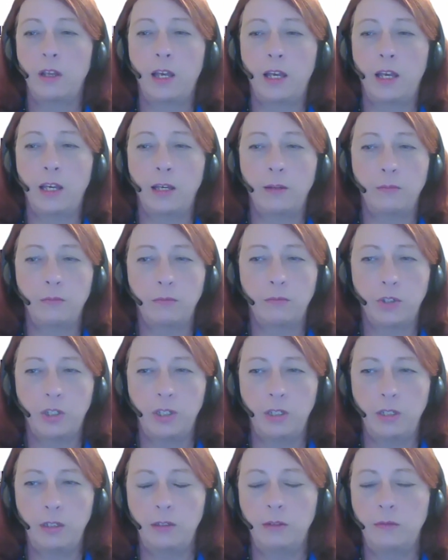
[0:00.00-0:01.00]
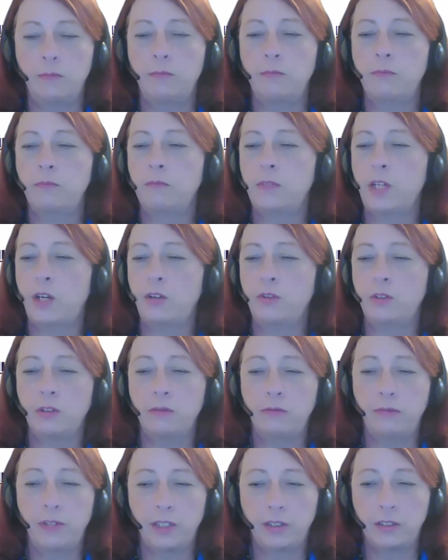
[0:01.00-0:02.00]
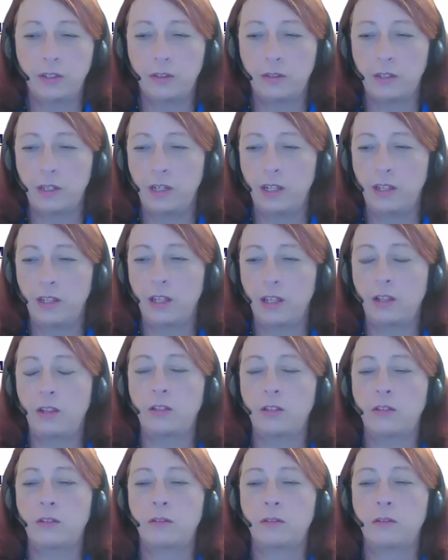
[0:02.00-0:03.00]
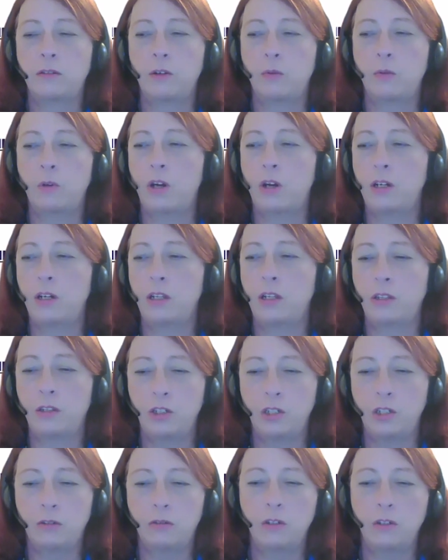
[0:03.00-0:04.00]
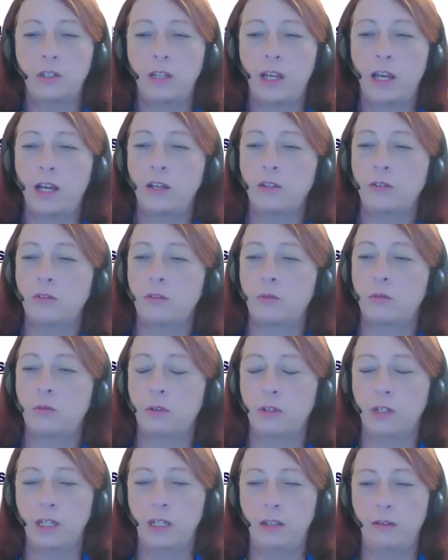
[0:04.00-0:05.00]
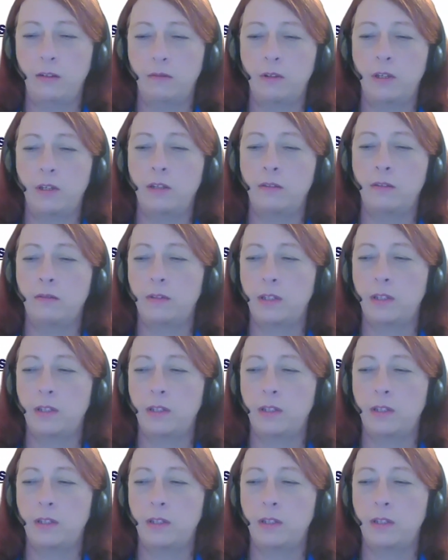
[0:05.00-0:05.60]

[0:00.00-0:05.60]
Um, she goes and fixes anything that's going on at the children's house or any uh,